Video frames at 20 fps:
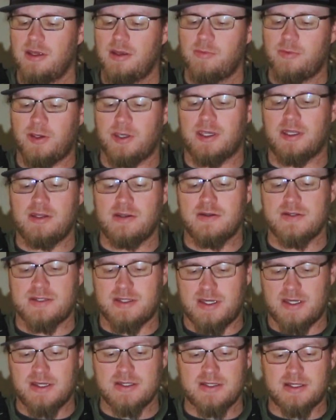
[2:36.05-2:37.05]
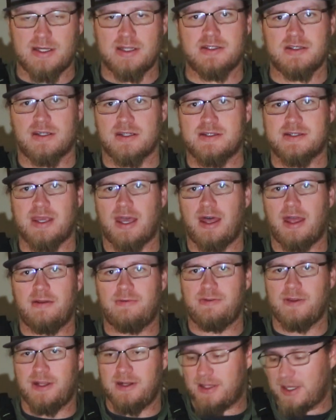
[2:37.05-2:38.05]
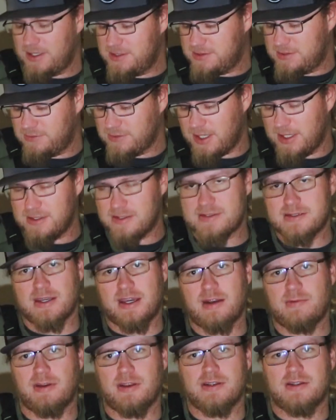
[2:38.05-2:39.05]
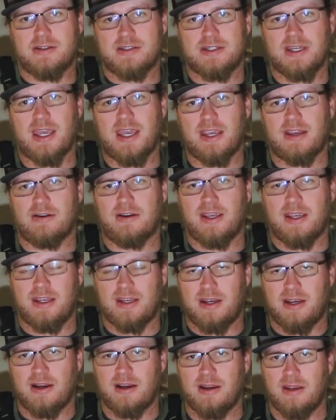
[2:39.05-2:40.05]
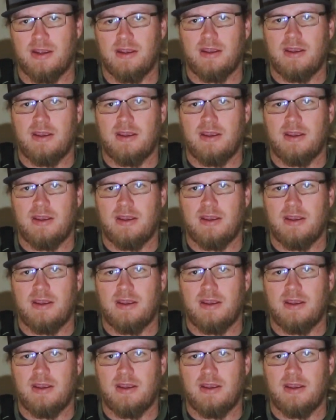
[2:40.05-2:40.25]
But you can use this, and as you can tell, it fit nicely right inside of my jacket right here.